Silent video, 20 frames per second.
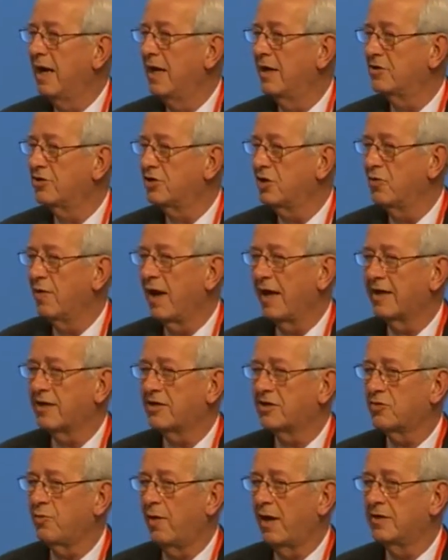to
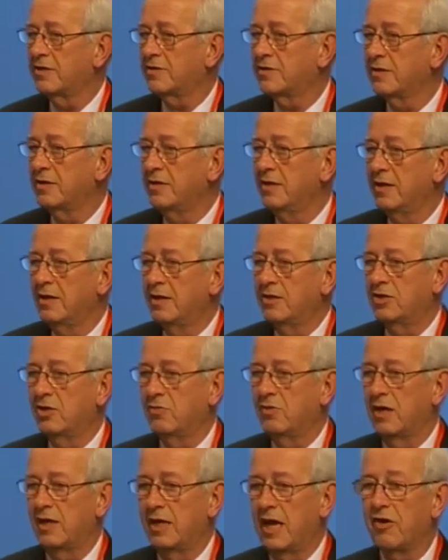Alex White to
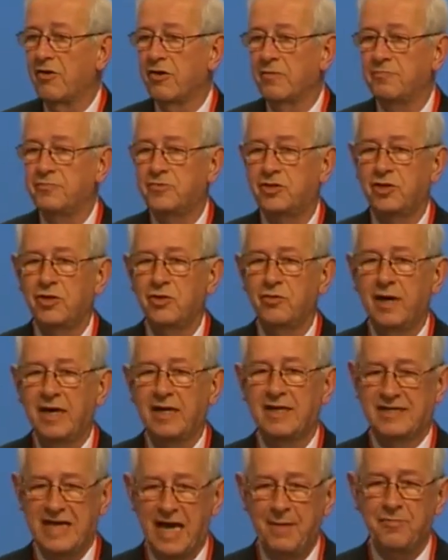allow him to
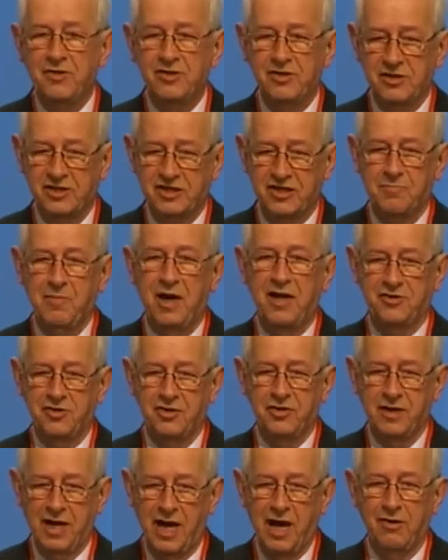examine this matter
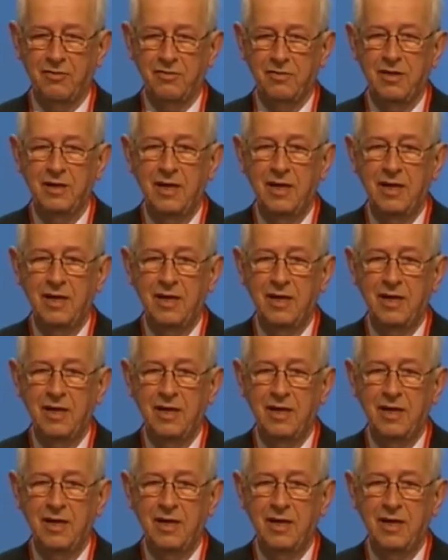now